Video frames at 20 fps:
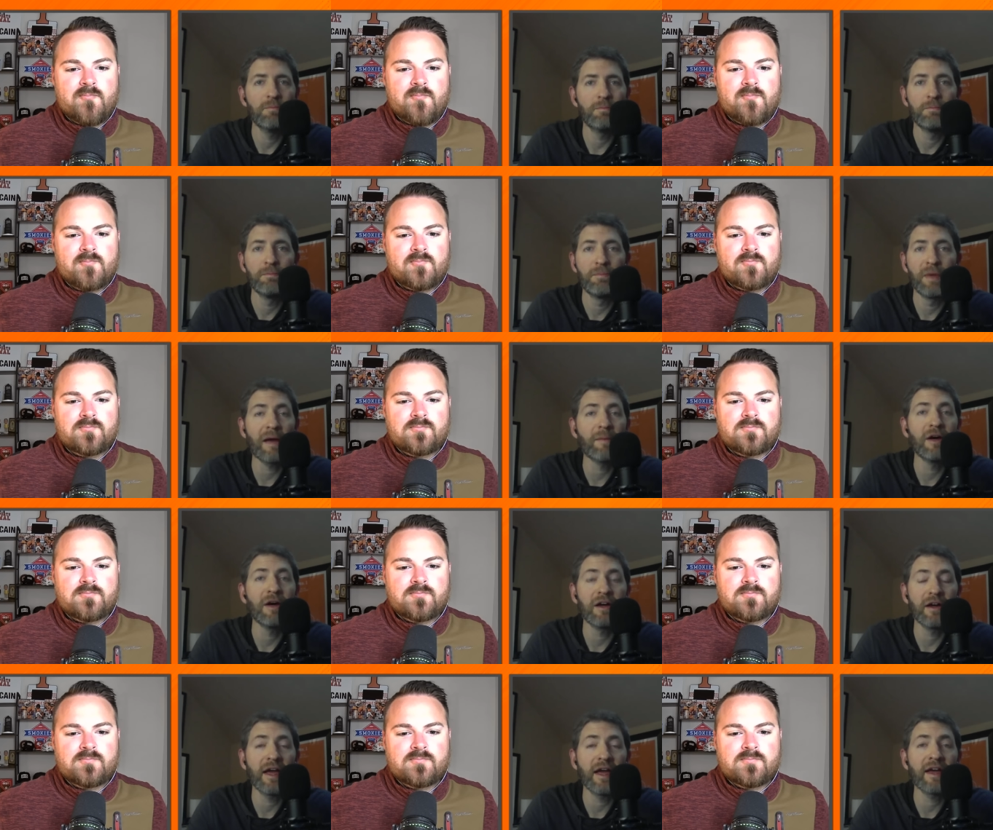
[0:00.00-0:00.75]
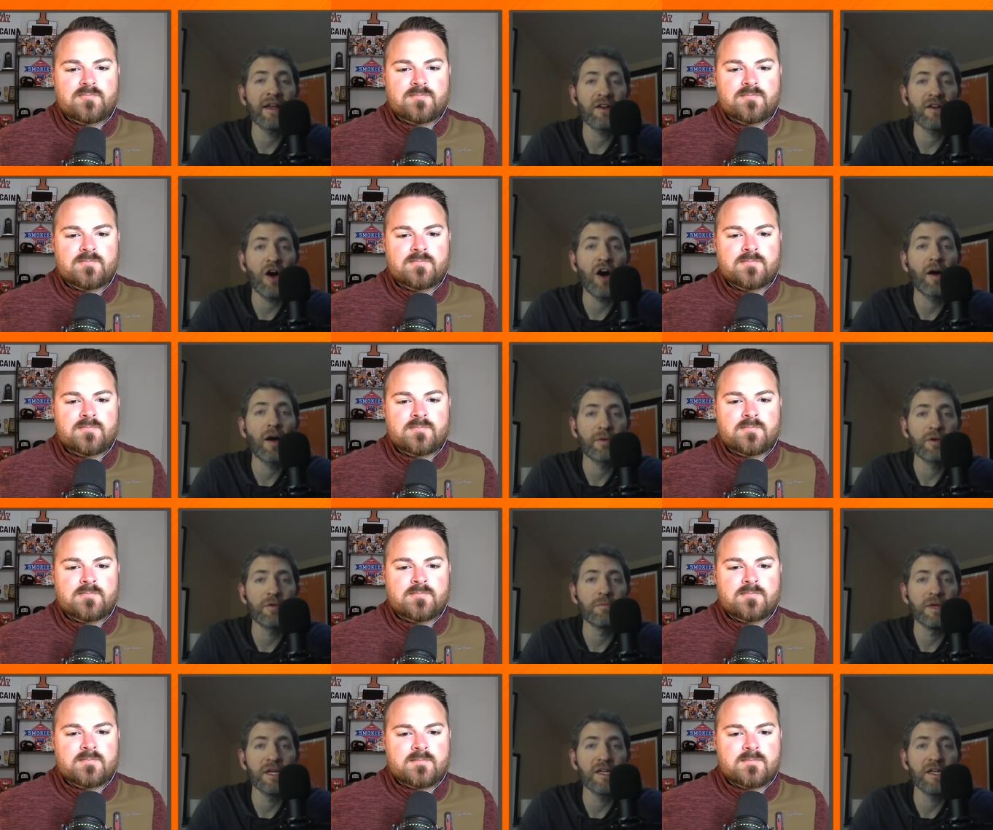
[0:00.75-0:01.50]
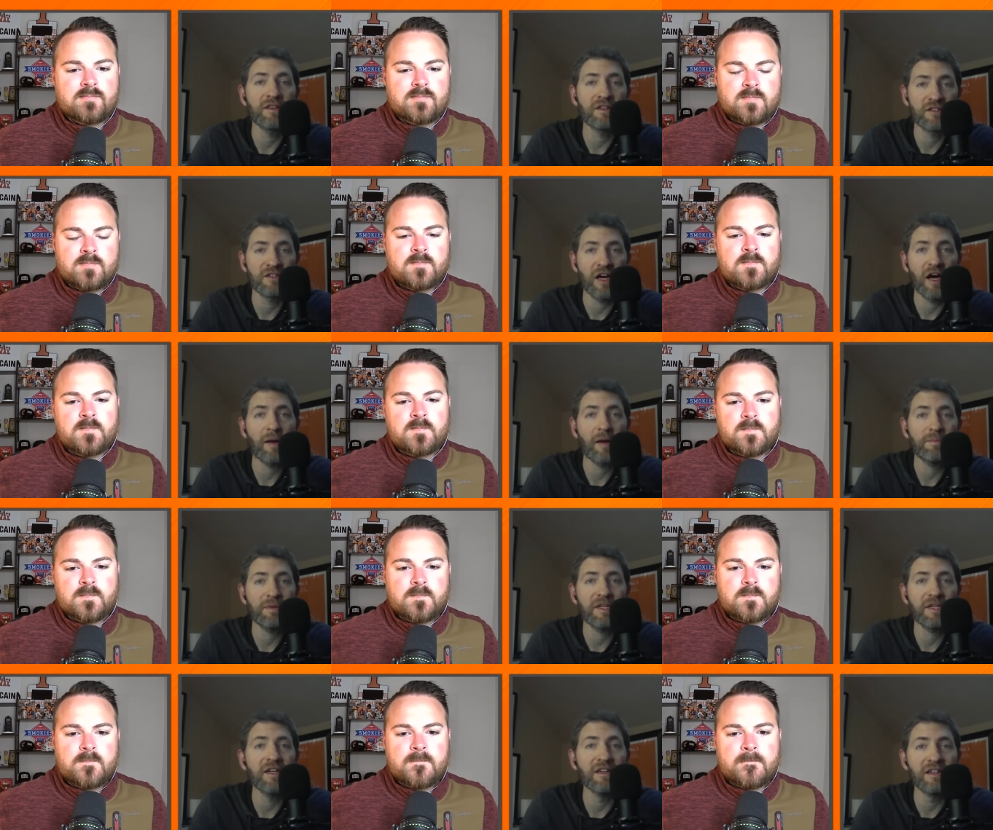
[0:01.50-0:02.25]
Speaker 1: Bama and Auburn being the top
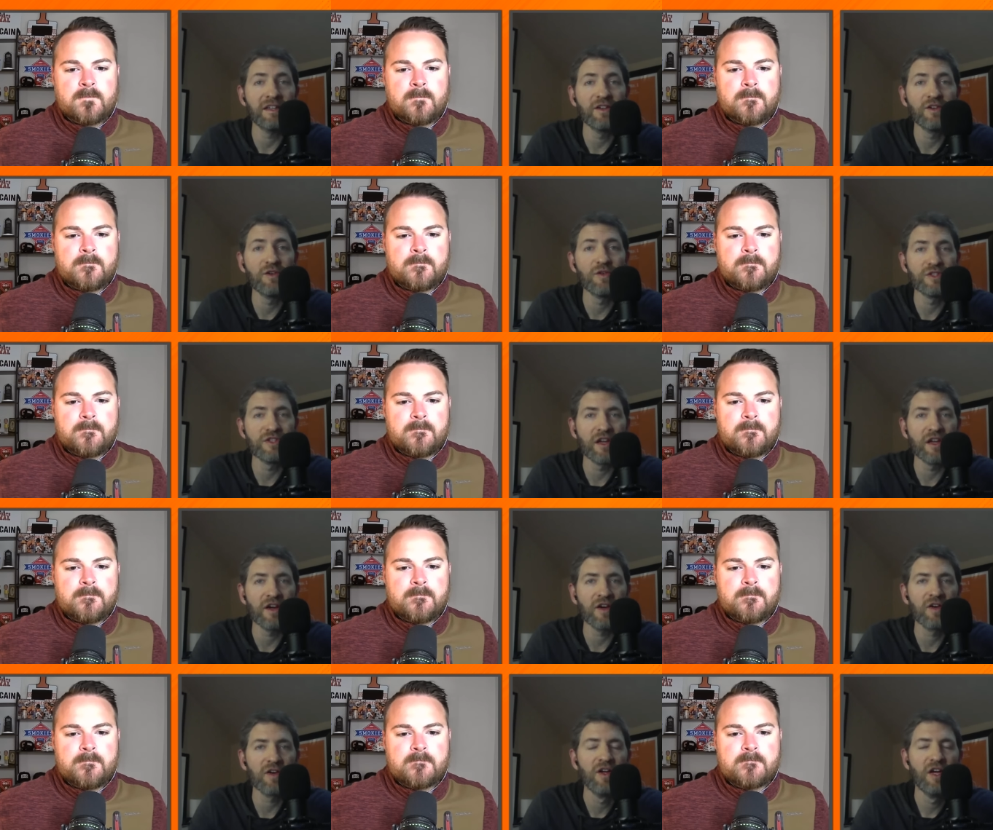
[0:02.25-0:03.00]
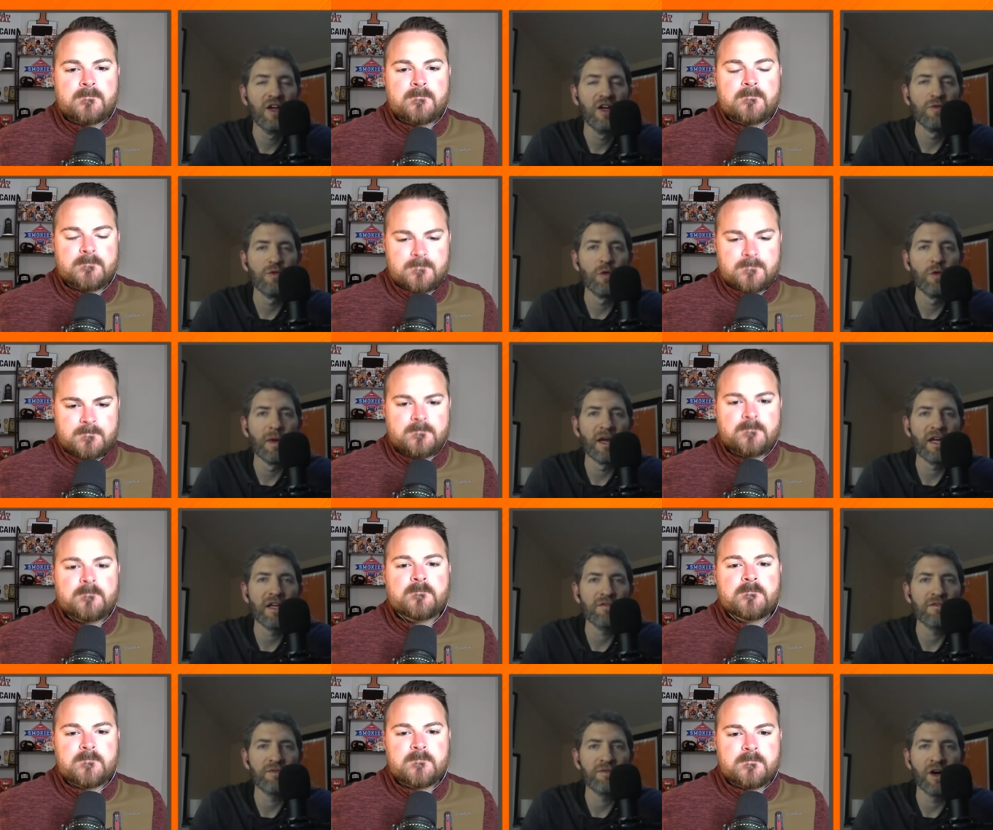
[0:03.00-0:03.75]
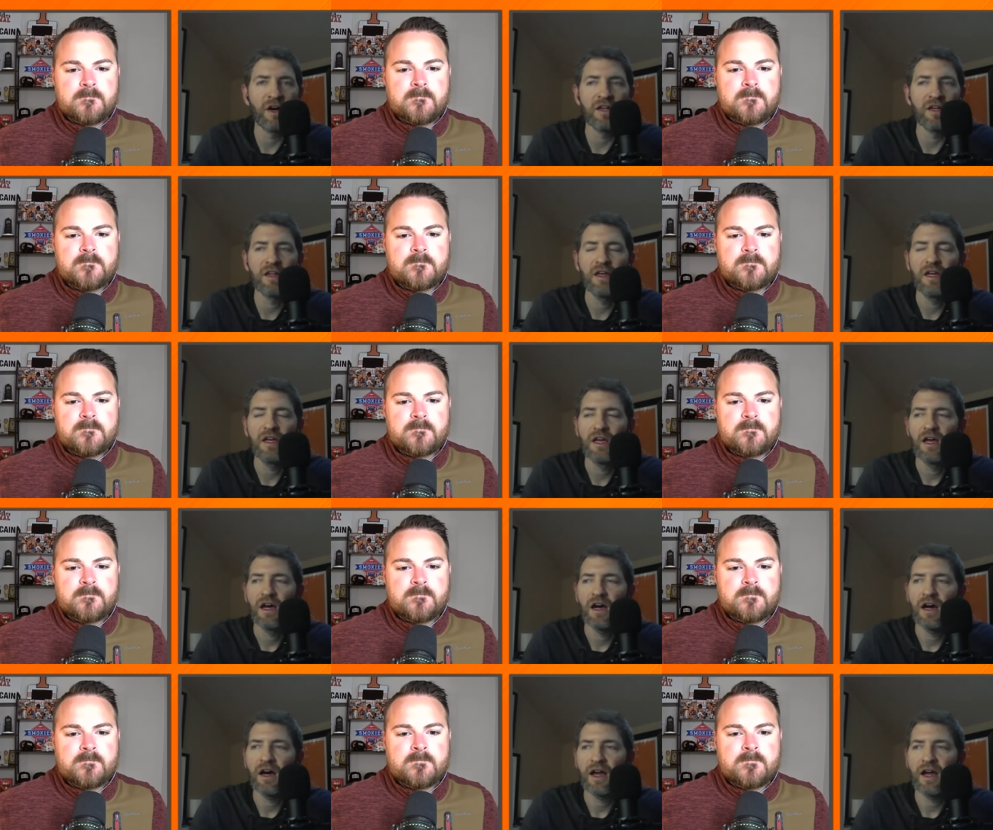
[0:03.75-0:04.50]
contenders there will make it fun,
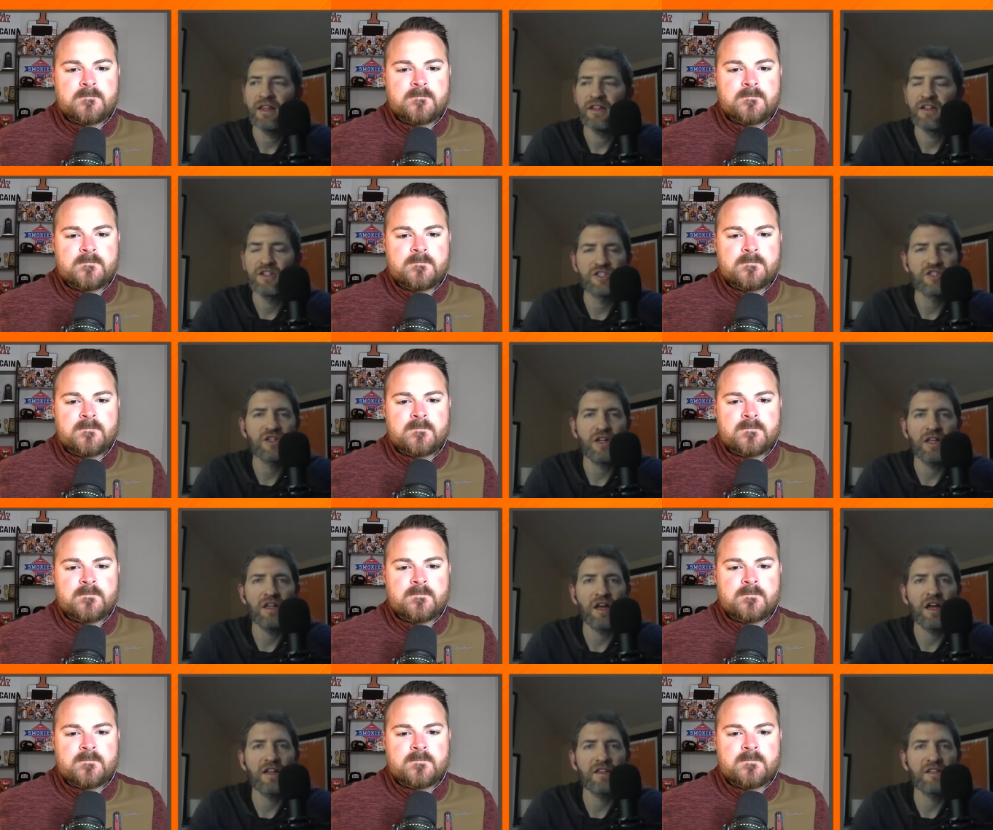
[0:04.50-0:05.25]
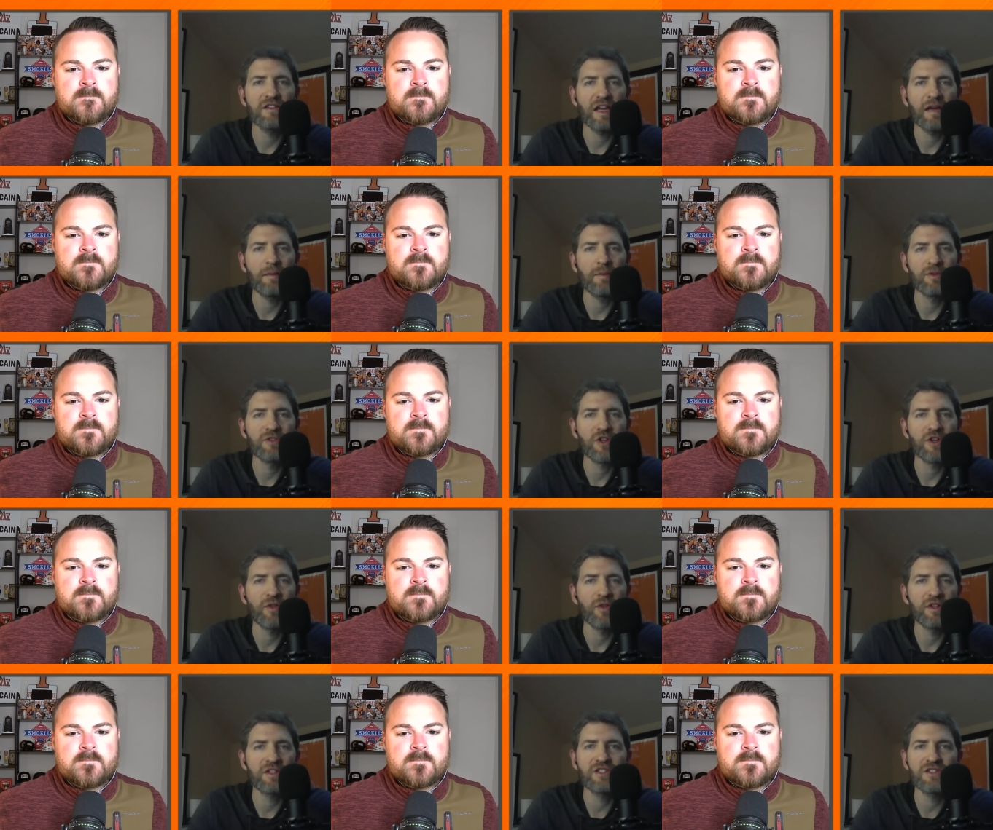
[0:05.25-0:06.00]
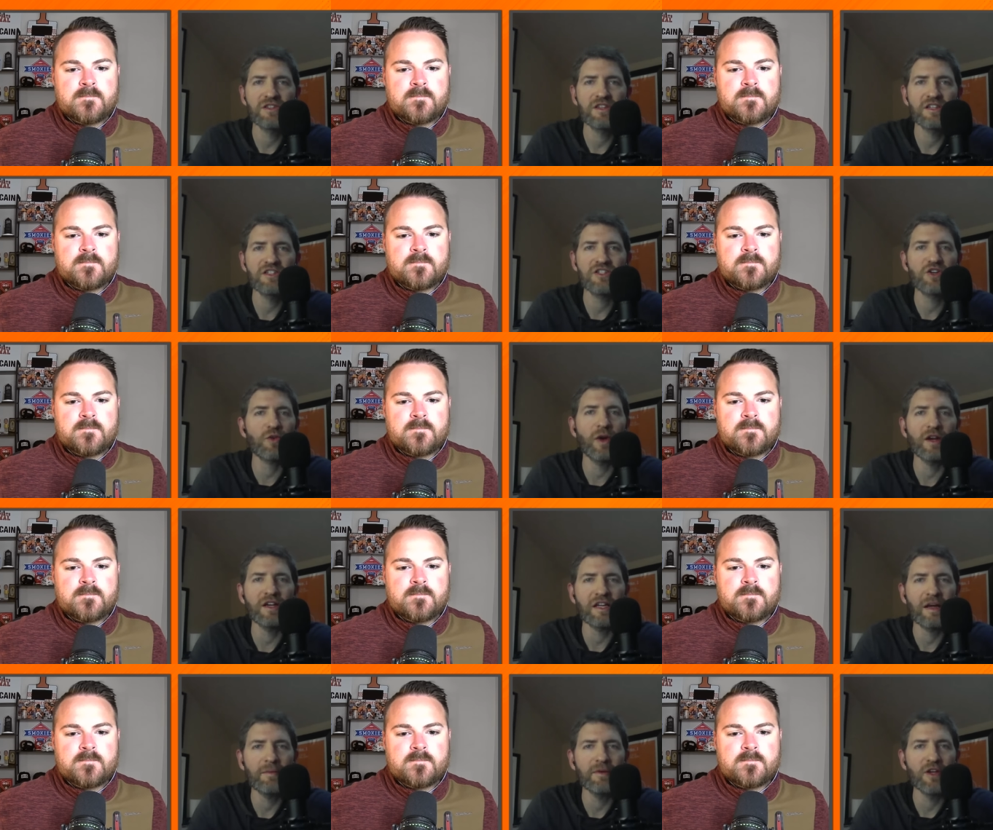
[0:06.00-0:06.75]
uh, and there's a lot on the table. So this, this is a great
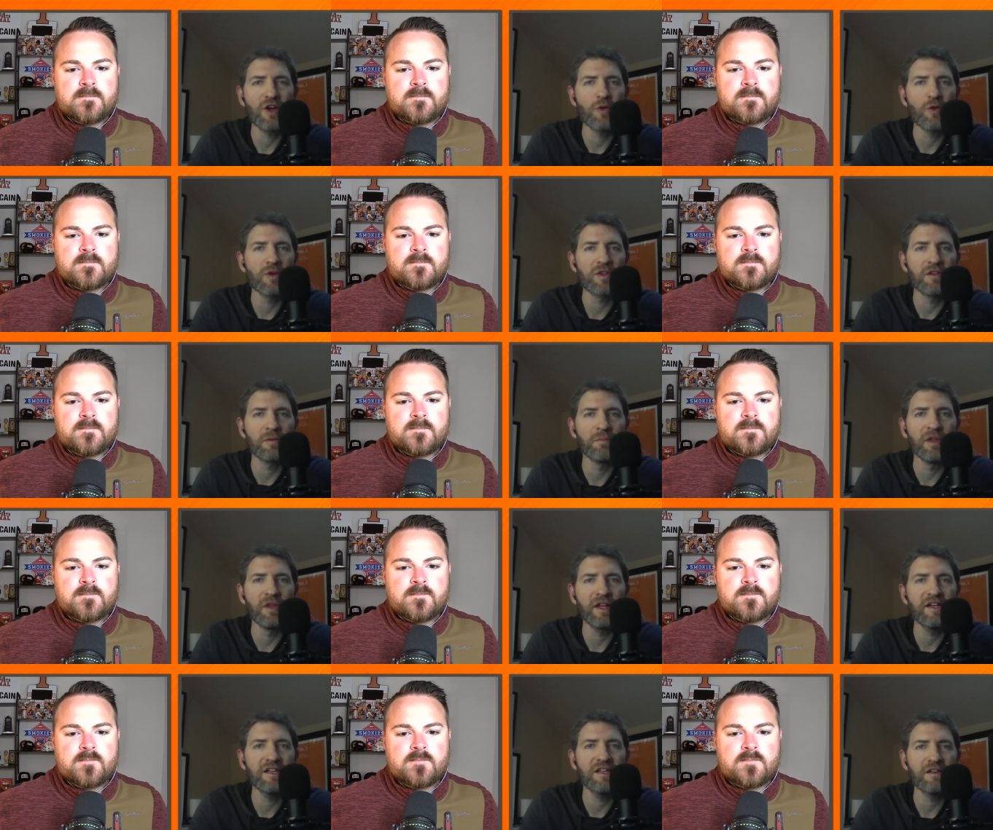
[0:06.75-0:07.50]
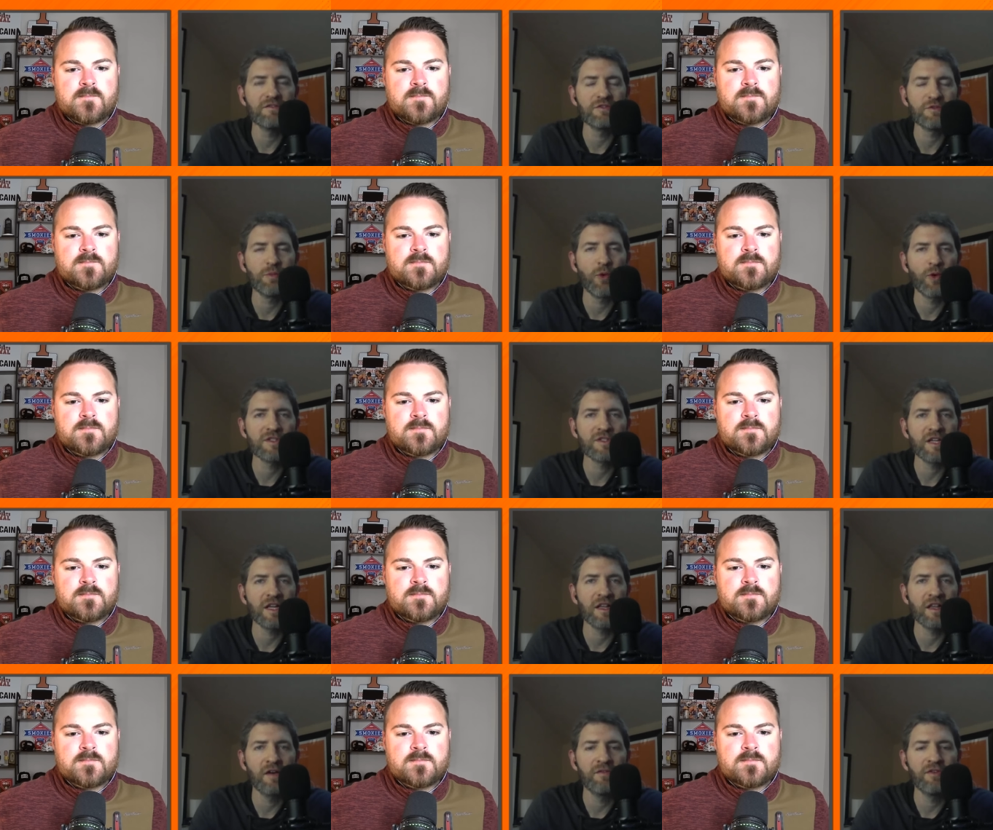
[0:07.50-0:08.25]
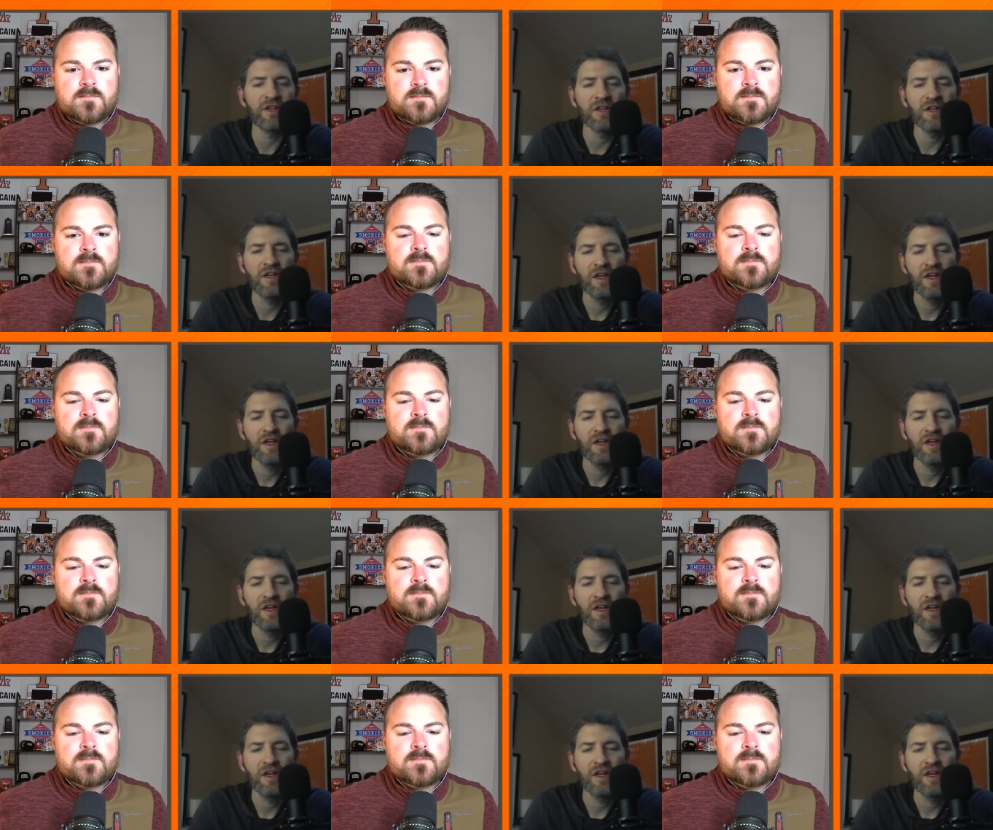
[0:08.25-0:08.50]
time of year with the blending of sports. I love it.